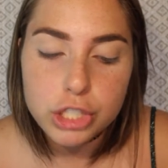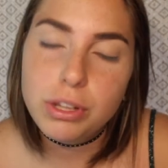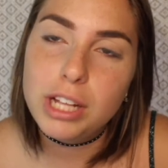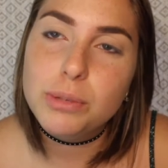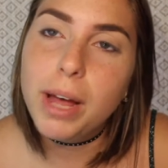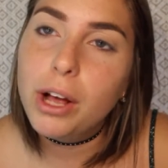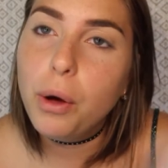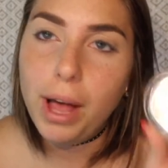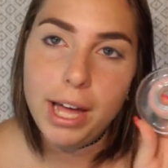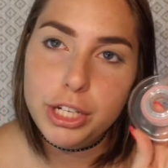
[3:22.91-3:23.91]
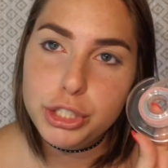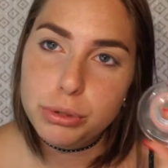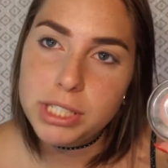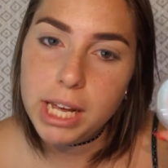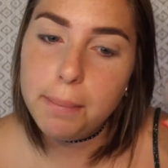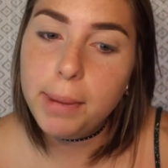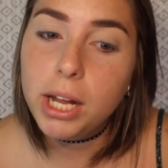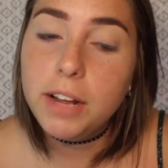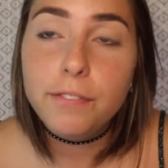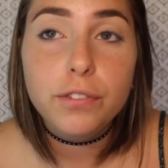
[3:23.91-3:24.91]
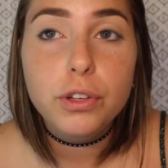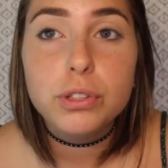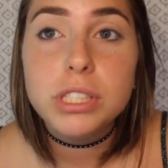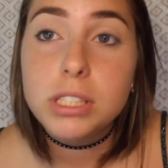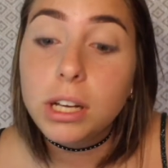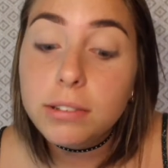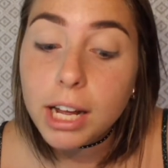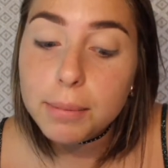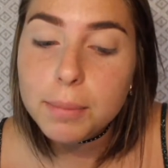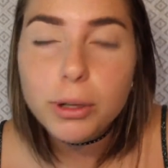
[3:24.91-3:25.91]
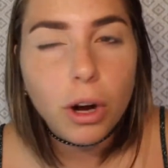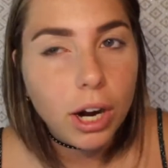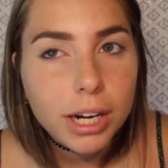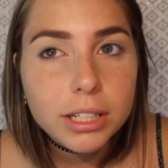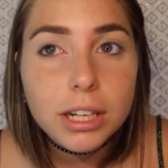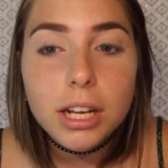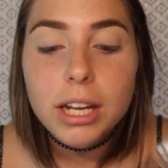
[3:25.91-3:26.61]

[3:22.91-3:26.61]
So that's why I go ahead and do tape. But if a lot of people aren't